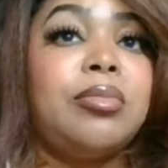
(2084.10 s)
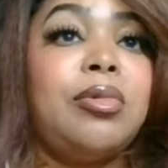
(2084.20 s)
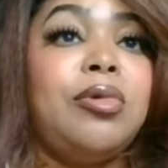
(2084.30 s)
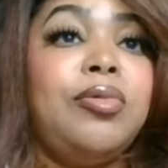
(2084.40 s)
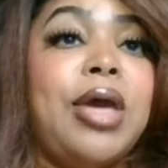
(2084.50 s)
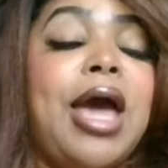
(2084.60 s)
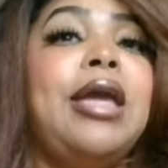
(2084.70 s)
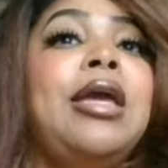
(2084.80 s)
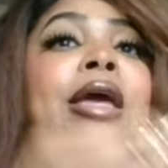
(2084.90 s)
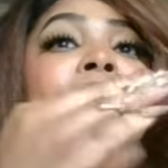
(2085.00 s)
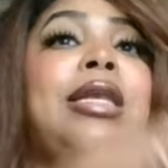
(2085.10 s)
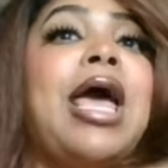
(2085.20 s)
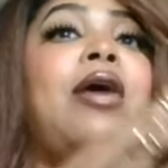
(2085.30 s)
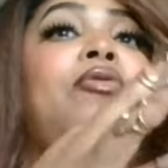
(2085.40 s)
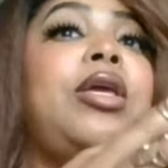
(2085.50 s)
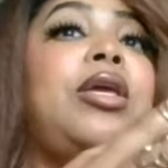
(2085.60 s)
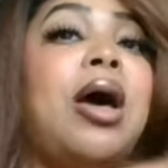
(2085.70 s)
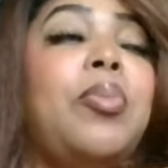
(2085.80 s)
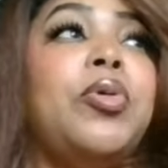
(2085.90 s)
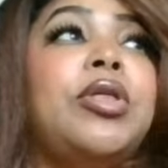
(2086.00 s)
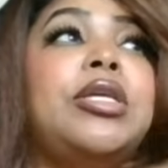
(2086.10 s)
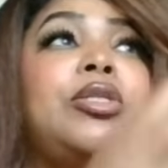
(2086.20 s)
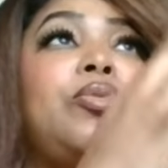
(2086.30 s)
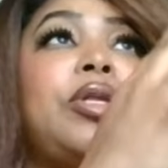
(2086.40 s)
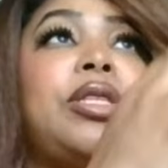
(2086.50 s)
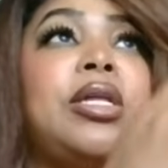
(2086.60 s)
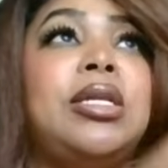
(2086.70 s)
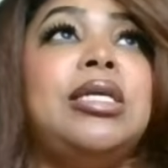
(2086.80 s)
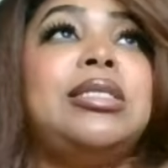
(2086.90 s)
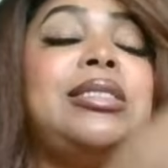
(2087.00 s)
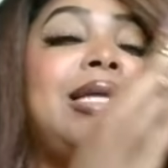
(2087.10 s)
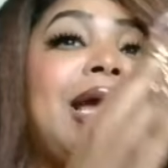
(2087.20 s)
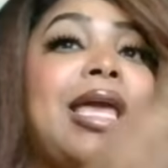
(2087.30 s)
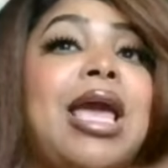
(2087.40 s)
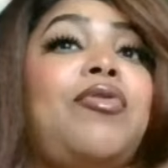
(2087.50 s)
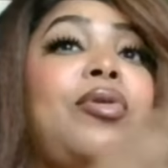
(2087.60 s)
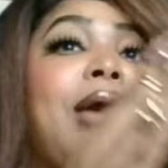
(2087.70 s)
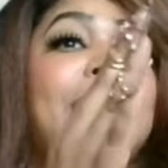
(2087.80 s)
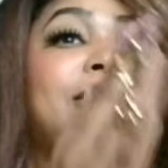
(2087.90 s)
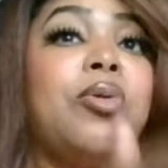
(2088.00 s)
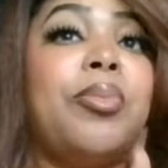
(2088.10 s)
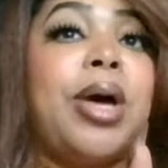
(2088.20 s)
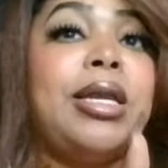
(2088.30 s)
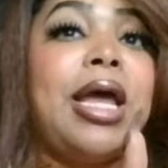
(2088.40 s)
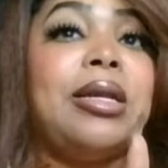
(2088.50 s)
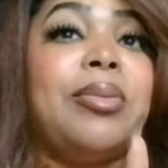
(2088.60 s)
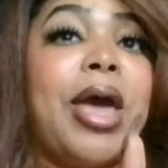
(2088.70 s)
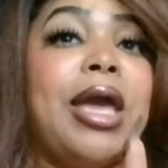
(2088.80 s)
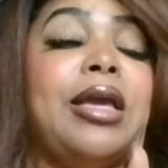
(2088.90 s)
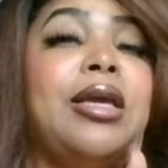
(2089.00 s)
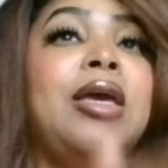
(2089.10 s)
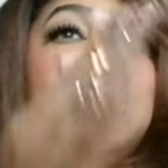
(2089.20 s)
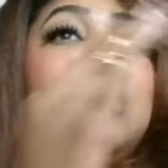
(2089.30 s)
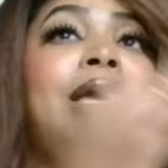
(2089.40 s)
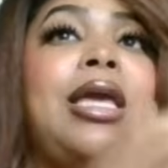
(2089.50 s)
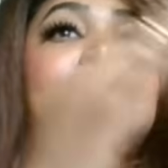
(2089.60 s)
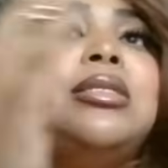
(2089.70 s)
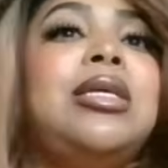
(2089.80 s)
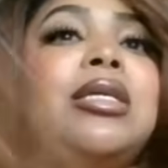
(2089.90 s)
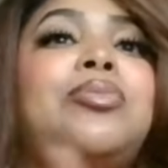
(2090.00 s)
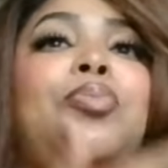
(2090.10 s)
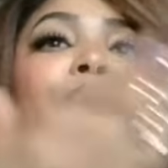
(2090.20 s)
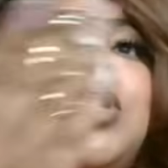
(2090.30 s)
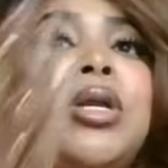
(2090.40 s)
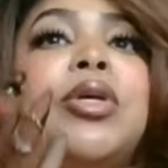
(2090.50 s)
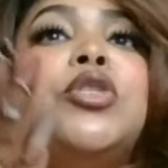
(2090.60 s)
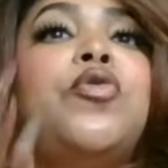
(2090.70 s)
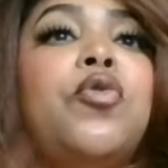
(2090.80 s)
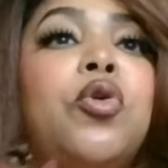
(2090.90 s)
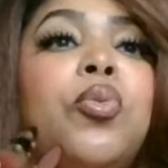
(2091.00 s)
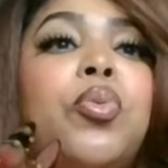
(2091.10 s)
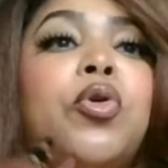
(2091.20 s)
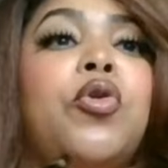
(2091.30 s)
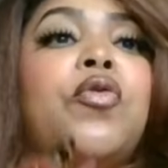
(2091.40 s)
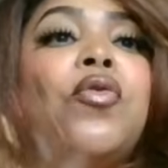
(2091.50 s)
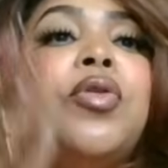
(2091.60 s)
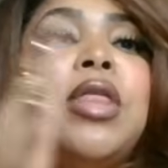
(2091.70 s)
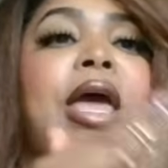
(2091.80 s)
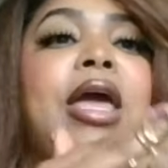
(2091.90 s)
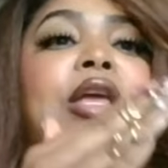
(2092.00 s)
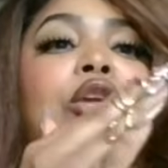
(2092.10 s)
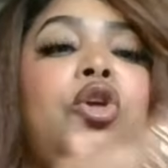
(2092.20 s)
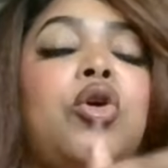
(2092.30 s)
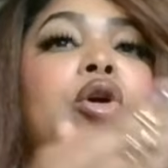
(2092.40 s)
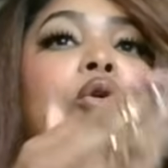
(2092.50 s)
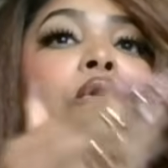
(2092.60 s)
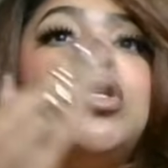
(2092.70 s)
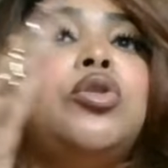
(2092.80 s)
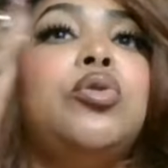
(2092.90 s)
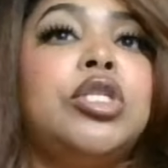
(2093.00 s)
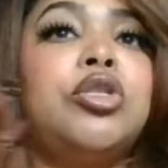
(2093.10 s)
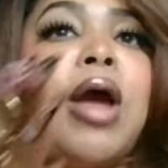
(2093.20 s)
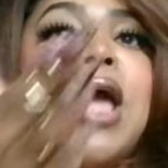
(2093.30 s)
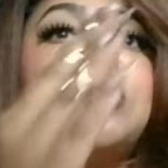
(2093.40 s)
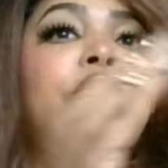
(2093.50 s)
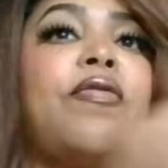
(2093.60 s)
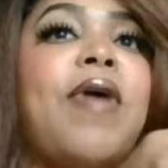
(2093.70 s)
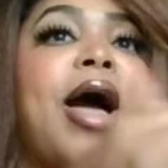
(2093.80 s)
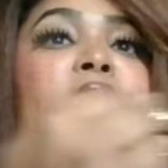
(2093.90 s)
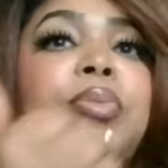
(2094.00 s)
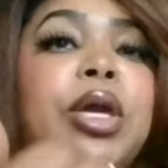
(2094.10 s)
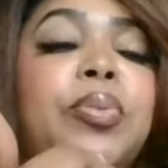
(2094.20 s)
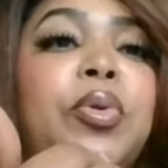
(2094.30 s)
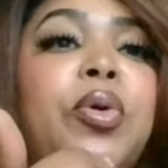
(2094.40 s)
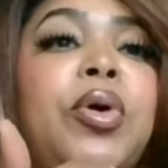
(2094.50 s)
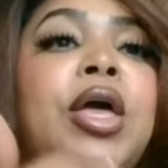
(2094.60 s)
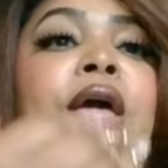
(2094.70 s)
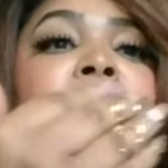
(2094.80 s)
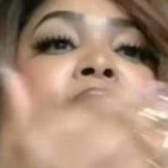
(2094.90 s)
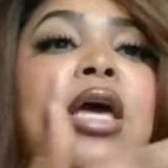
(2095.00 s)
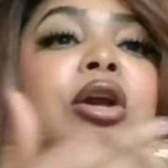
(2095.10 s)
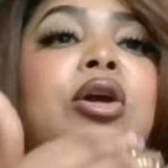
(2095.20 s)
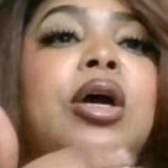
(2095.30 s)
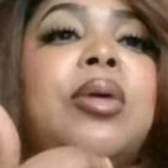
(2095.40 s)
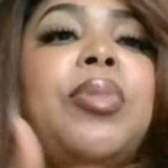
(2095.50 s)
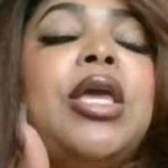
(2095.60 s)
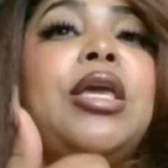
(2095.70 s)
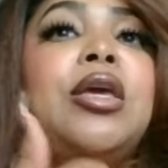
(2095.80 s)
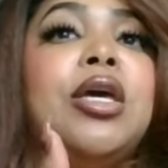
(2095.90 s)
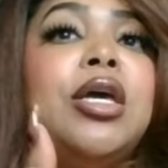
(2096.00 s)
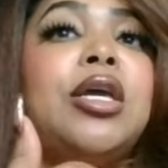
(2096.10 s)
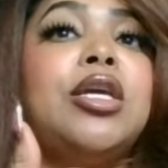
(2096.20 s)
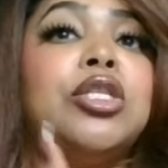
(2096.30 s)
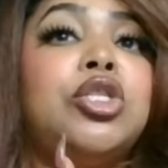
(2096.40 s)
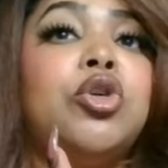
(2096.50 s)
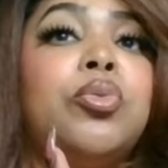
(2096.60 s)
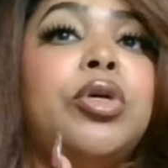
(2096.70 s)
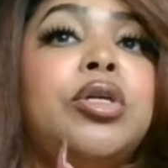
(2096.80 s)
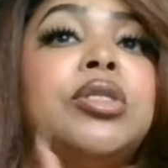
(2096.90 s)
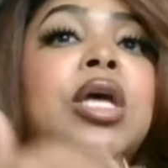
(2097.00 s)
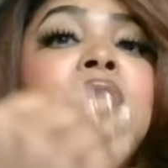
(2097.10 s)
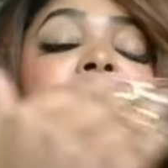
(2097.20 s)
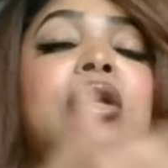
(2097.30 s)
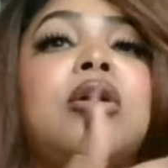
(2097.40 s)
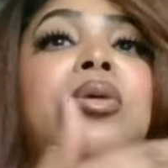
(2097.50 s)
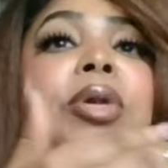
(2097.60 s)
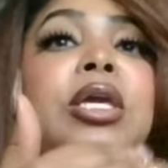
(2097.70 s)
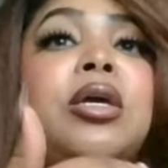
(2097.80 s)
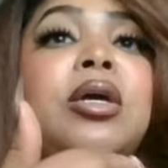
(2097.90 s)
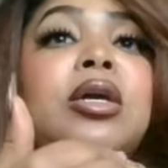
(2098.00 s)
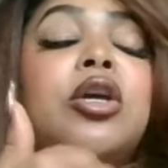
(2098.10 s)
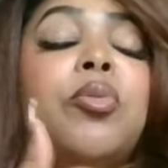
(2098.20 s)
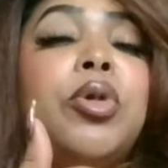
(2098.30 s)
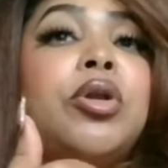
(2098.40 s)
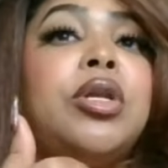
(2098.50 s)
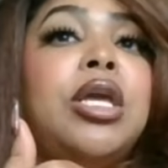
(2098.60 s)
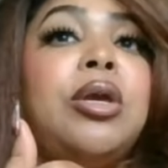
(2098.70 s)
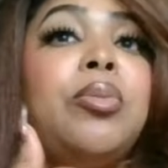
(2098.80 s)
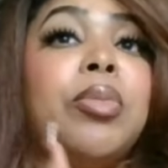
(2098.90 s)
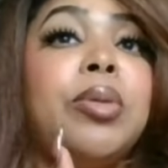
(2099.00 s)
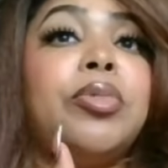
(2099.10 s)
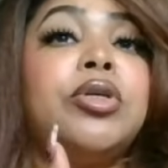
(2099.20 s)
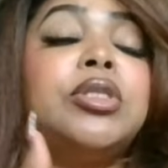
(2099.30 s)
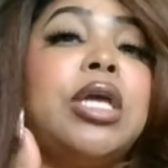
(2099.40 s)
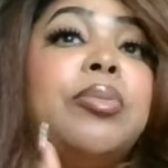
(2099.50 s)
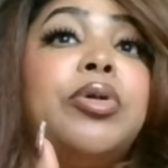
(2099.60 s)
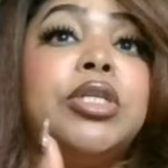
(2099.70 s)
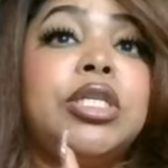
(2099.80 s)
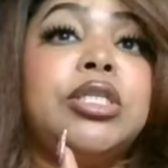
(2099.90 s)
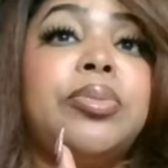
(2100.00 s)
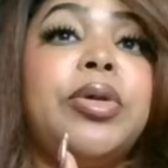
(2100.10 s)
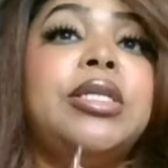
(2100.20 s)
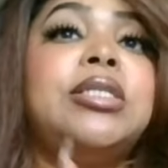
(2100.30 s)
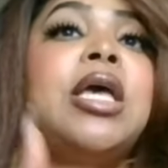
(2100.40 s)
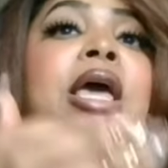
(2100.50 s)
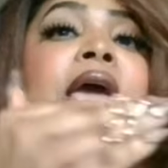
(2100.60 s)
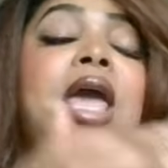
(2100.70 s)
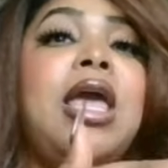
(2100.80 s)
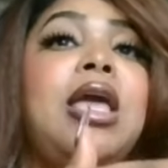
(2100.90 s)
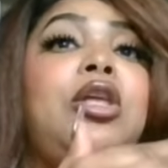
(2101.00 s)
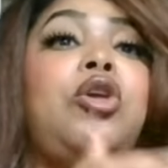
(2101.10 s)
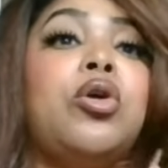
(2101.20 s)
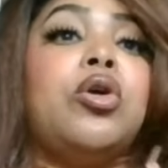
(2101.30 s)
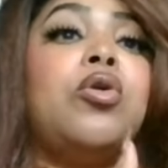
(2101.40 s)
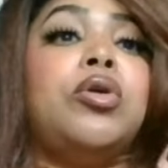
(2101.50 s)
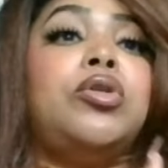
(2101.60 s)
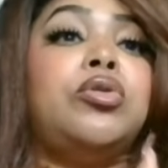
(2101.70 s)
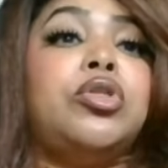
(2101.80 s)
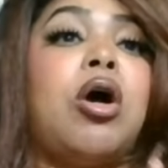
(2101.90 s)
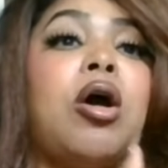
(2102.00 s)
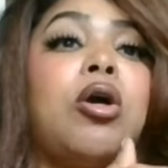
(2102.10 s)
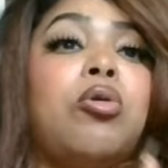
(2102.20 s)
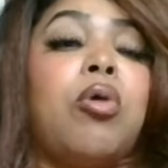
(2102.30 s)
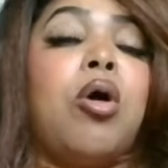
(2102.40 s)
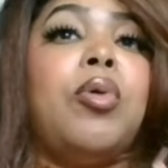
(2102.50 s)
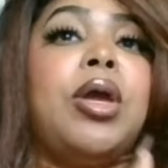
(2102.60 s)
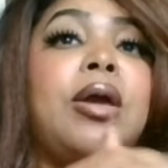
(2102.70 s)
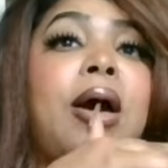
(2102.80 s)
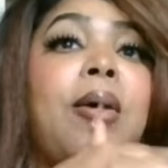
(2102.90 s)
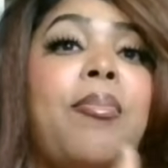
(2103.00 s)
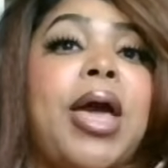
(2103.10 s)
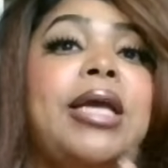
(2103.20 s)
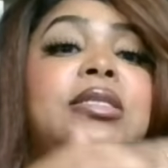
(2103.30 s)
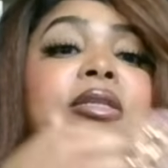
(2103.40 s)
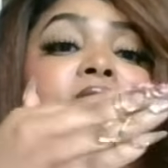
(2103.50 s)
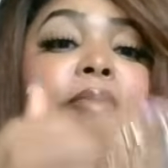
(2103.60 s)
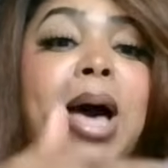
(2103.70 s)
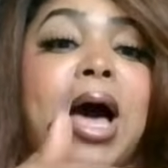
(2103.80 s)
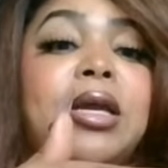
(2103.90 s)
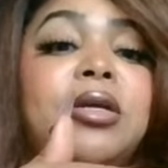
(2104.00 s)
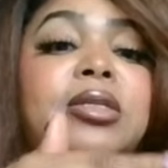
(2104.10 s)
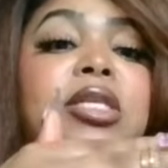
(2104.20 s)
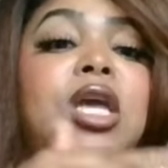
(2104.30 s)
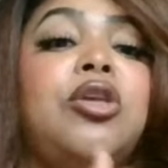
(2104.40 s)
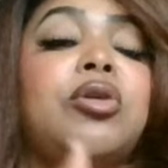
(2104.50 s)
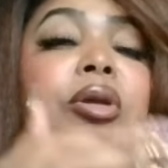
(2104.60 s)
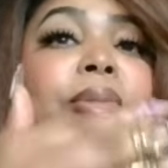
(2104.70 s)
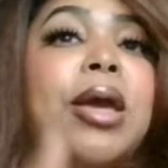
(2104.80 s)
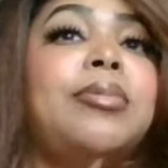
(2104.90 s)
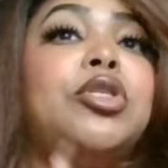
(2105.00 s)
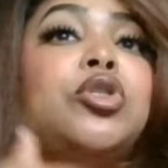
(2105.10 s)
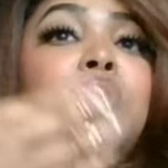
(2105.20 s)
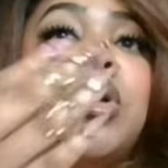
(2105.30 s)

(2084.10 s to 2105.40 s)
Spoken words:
Okay. Now, if we couple this with the list that I gave you guys on Monday to make, it's pretty much foolproof that you're going to attract or find people that are going to be good consumers, that are going to be good community members and participants, and you're going to start growing a base of buyers, and you're going to be able to do it